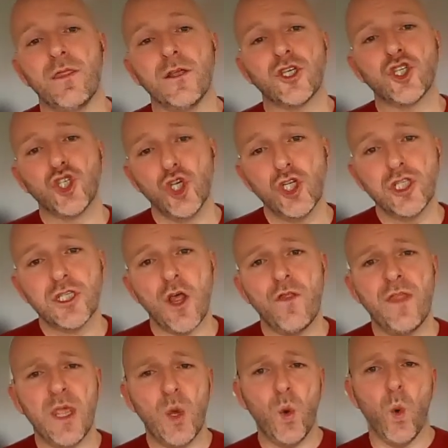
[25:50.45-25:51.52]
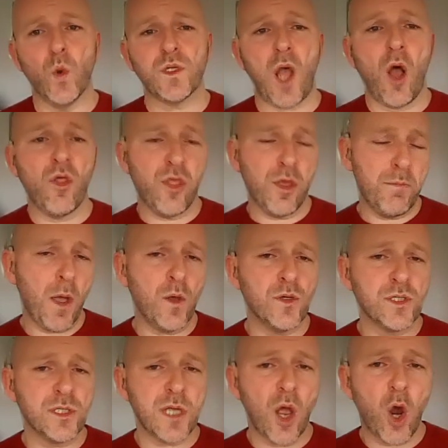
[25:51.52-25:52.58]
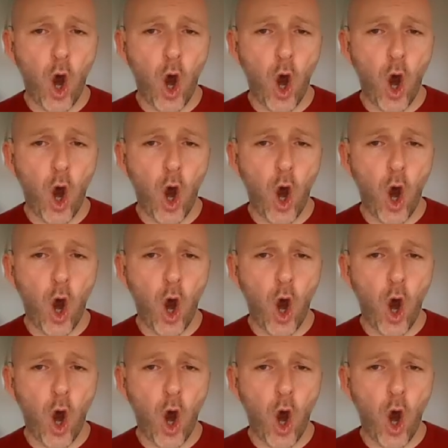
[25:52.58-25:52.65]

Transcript: the shoulds and the oughts are the most